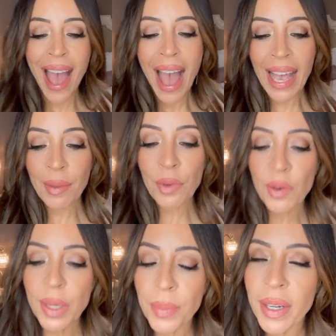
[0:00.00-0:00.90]
I am
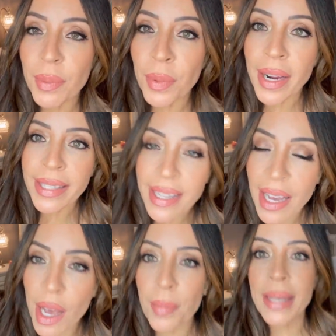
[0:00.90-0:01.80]
going to put pricing
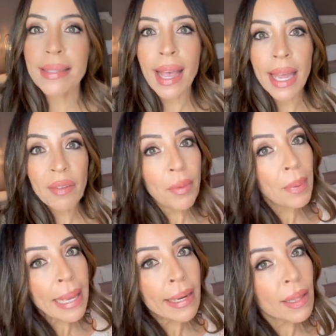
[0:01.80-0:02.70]
up. It's kind of a
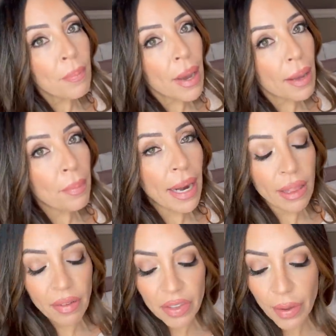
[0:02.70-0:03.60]
pain in the butt, but I
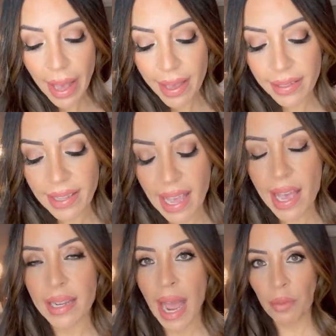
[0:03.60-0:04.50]
love you guys
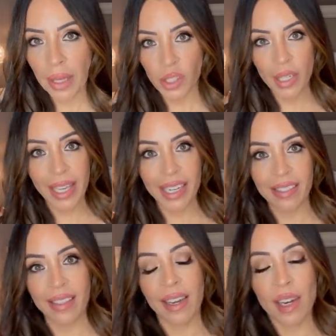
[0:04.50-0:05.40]
and I want you to get
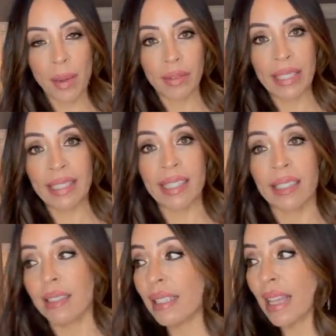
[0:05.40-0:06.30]
excited about these
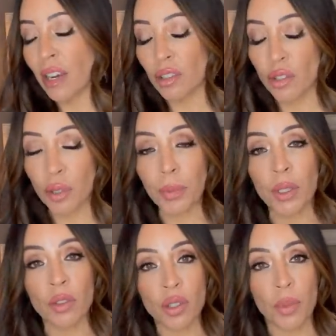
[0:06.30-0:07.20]
deals. These are super,
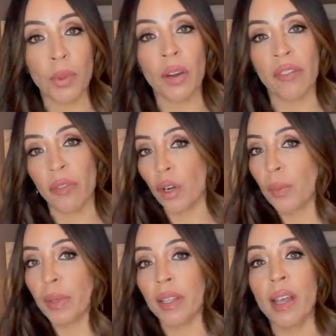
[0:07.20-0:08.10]
super
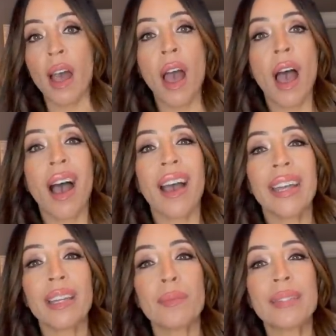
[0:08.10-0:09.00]
affordable
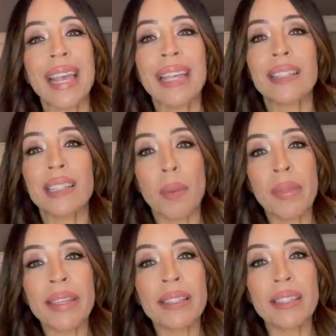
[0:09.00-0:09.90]
items. And some of
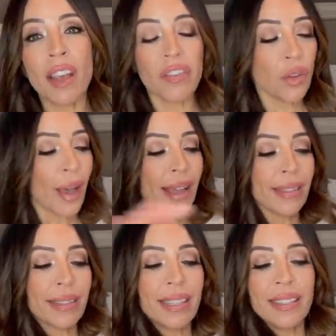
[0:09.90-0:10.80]
this stuff, you
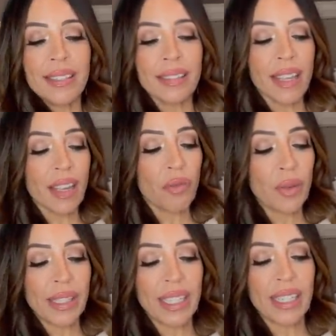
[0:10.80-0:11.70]
guys, this is like a
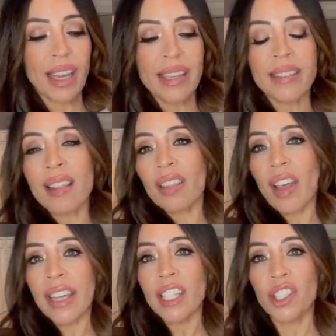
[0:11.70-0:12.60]
really nice
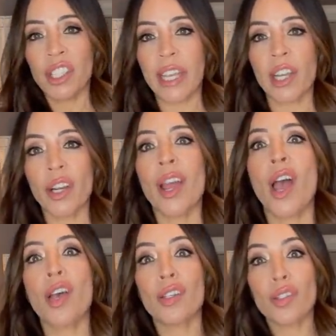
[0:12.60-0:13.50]
light shaker
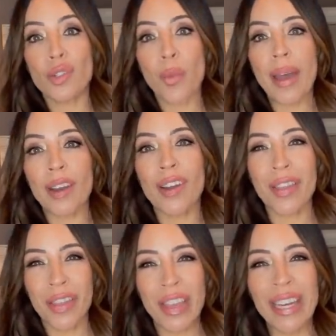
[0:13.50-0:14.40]
sweater,
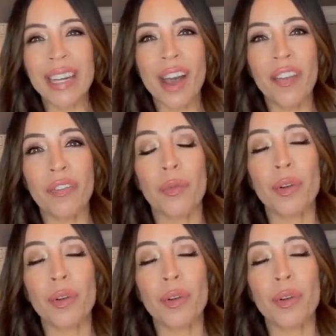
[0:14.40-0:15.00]
thin enough,